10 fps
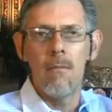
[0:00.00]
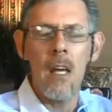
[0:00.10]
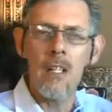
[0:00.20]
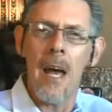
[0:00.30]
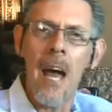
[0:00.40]

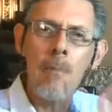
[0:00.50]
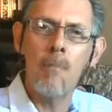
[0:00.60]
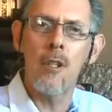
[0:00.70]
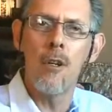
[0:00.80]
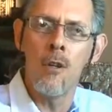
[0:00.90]
It's
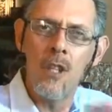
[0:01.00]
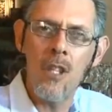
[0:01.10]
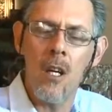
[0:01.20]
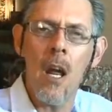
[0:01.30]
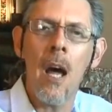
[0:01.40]
absolute
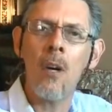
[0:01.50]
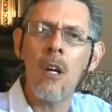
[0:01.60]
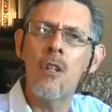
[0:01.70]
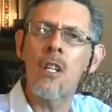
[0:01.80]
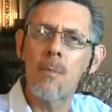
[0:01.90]
sin. How
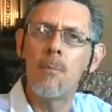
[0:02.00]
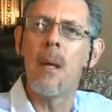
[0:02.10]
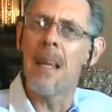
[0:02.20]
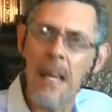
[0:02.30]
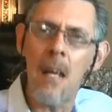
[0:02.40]
can you just
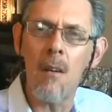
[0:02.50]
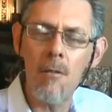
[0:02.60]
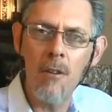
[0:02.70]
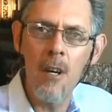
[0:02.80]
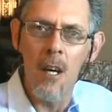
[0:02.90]

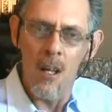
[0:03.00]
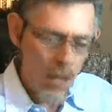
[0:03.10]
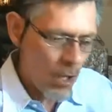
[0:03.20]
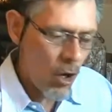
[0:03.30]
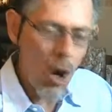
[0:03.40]
believe
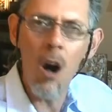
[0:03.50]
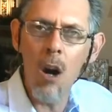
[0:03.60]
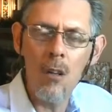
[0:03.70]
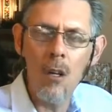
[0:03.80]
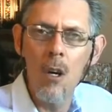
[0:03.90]
that
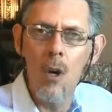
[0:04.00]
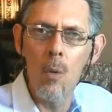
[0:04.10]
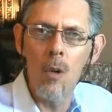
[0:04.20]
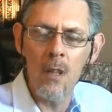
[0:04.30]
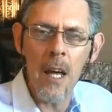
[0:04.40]
God
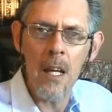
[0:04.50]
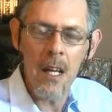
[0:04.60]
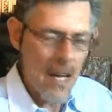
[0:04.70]
will take an